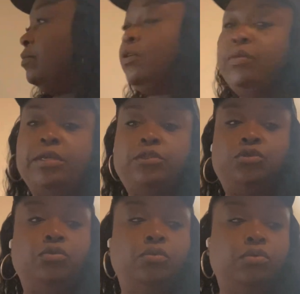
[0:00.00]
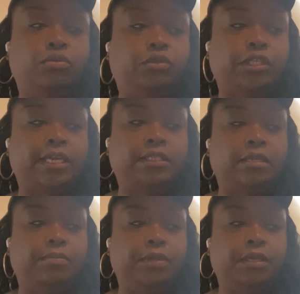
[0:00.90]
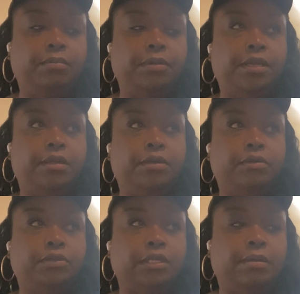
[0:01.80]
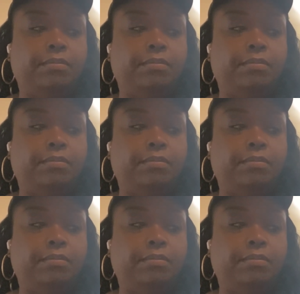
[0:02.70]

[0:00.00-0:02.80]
I'm going to check some emails.